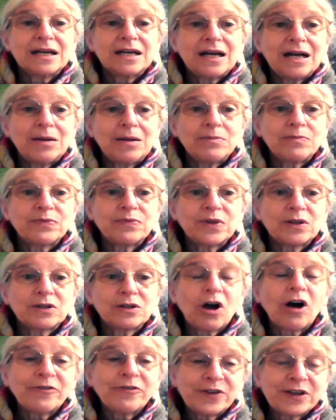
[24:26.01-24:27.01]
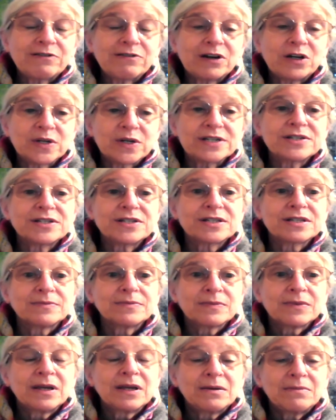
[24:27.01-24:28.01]
um, coffee growers,
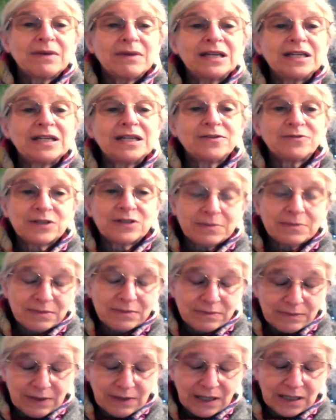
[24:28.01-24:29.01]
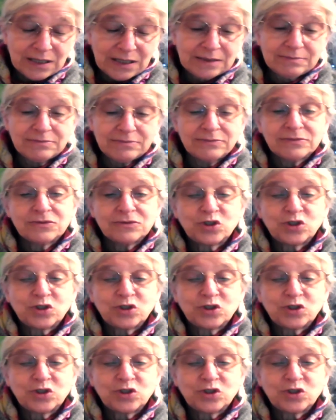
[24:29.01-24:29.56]
many of them um,